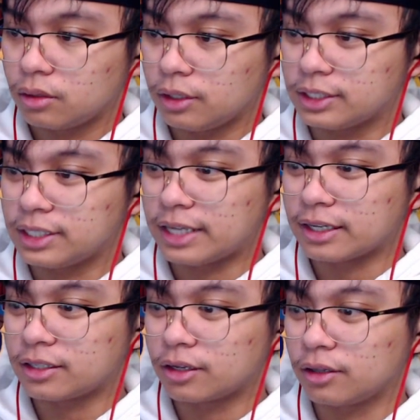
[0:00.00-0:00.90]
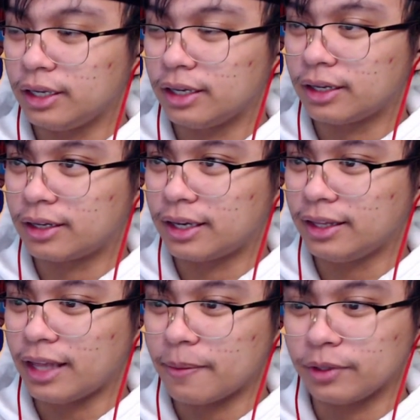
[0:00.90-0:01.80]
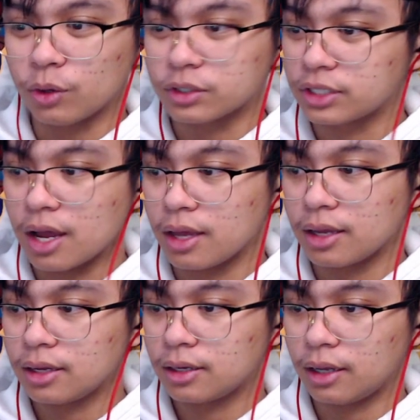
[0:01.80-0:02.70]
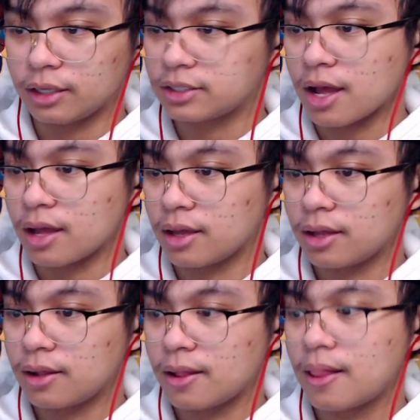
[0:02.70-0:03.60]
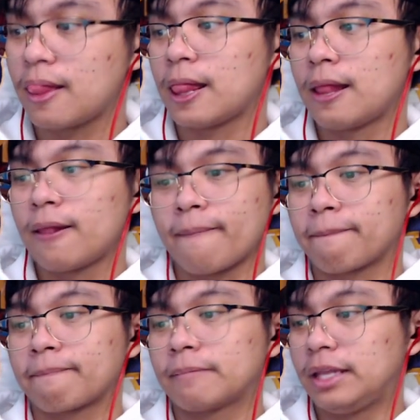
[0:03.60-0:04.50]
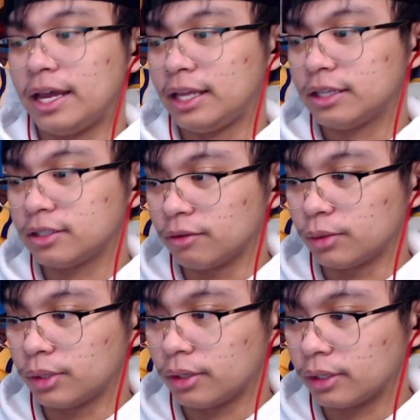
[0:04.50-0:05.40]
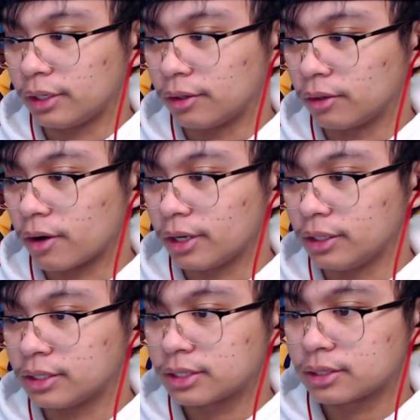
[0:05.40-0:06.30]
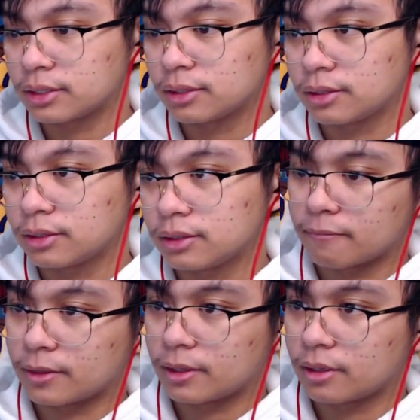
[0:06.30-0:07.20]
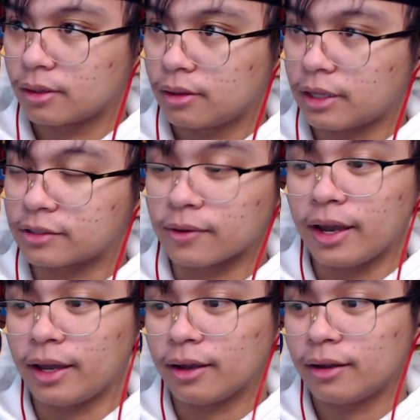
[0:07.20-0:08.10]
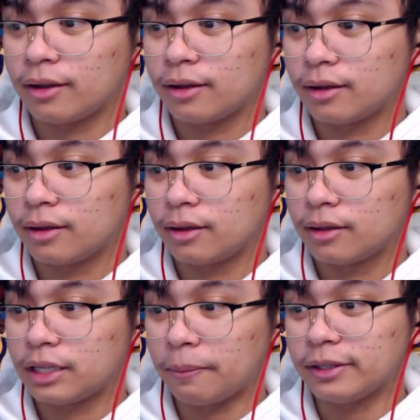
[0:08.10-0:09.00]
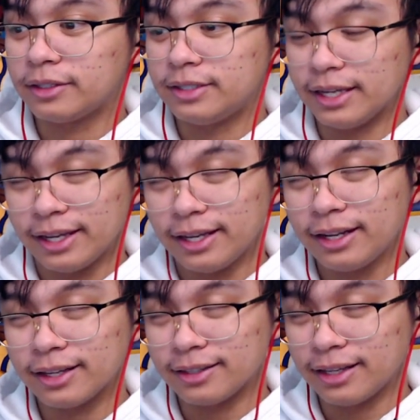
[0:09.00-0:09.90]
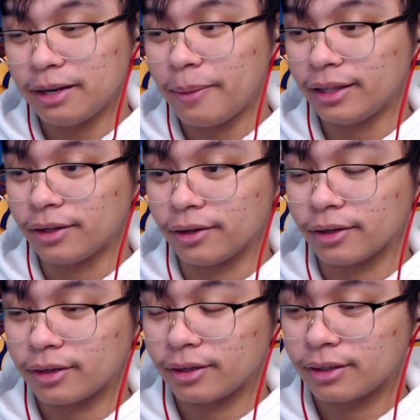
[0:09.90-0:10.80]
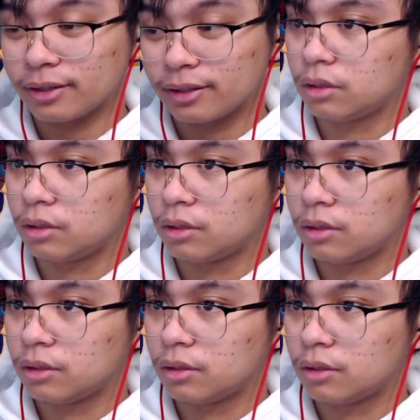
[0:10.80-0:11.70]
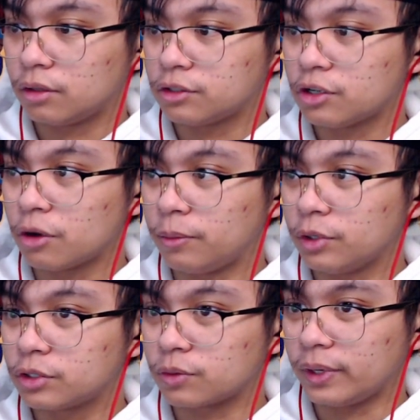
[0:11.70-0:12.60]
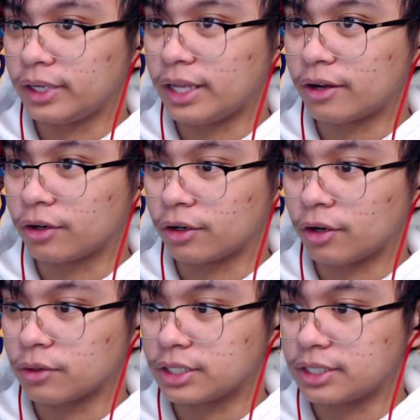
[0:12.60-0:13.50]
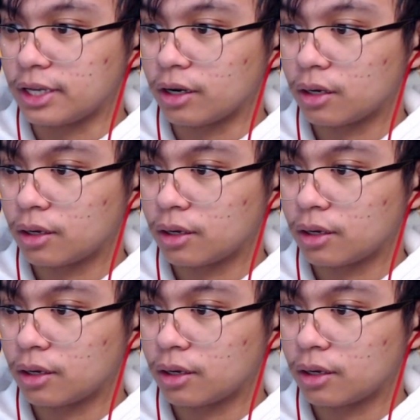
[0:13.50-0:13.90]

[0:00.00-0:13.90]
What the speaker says: Is that technically kidnapping? No, it's not. It's not. Yeah, they have to live with their legal guardians. That's right. Everybody did abandon her. There's no abuse written down in her notes, is there?